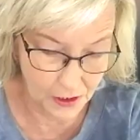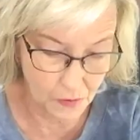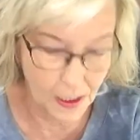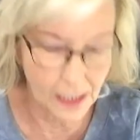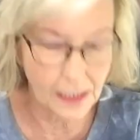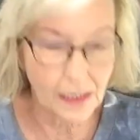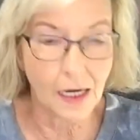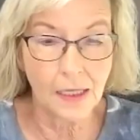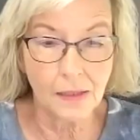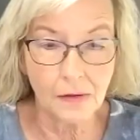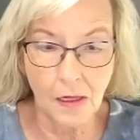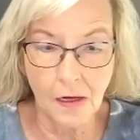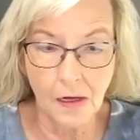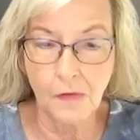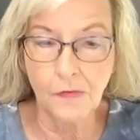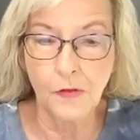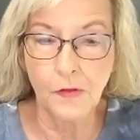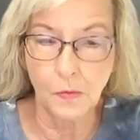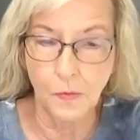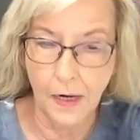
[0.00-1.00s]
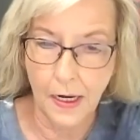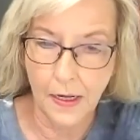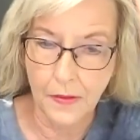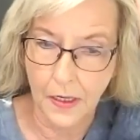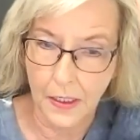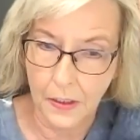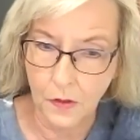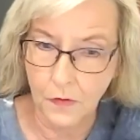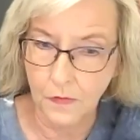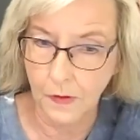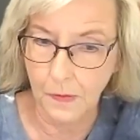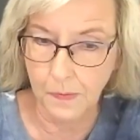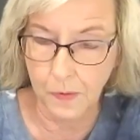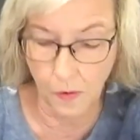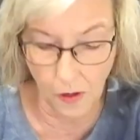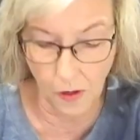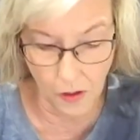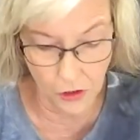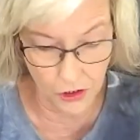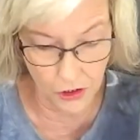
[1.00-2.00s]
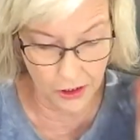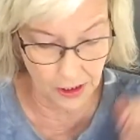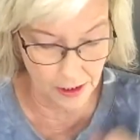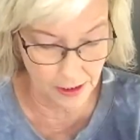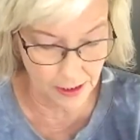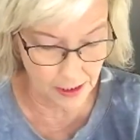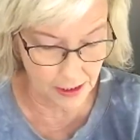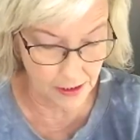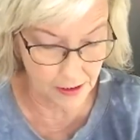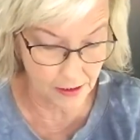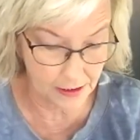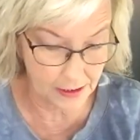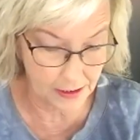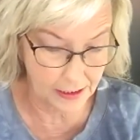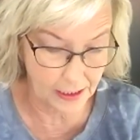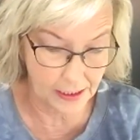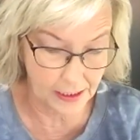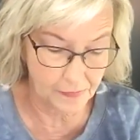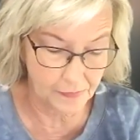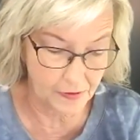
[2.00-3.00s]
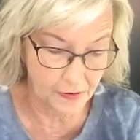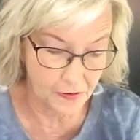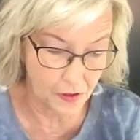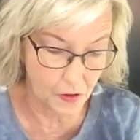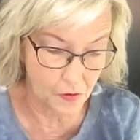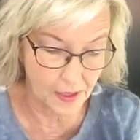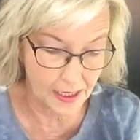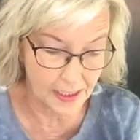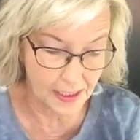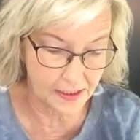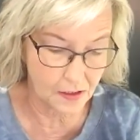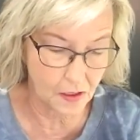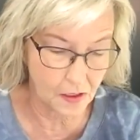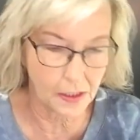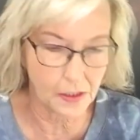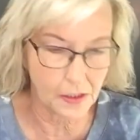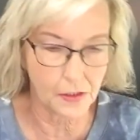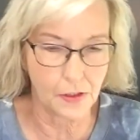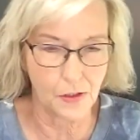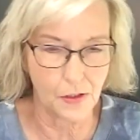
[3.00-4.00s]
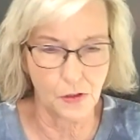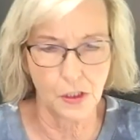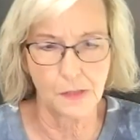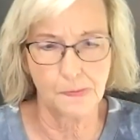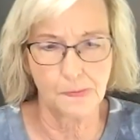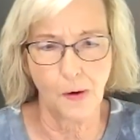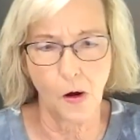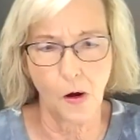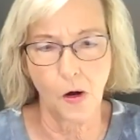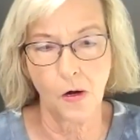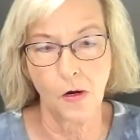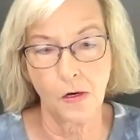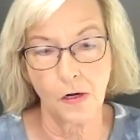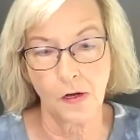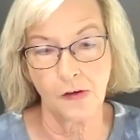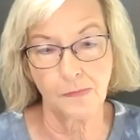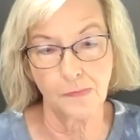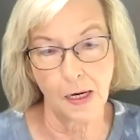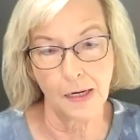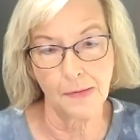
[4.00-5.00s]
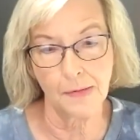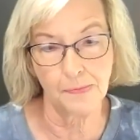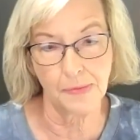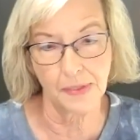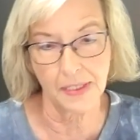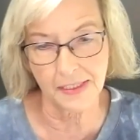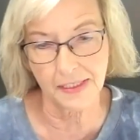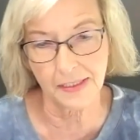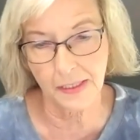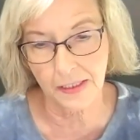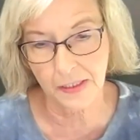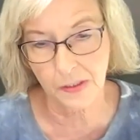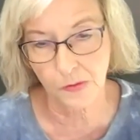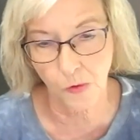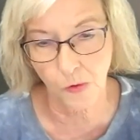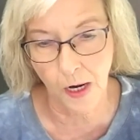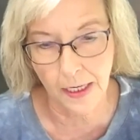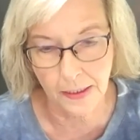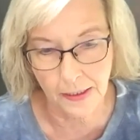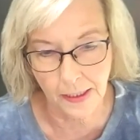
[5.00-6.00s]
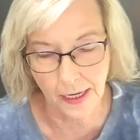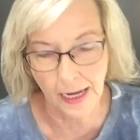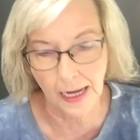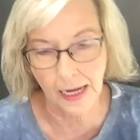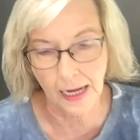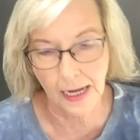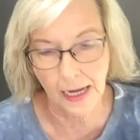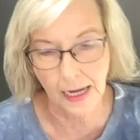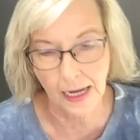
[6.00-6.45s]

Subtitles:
I love the way that you've approached it, and even though that's not a huge part of my business right now,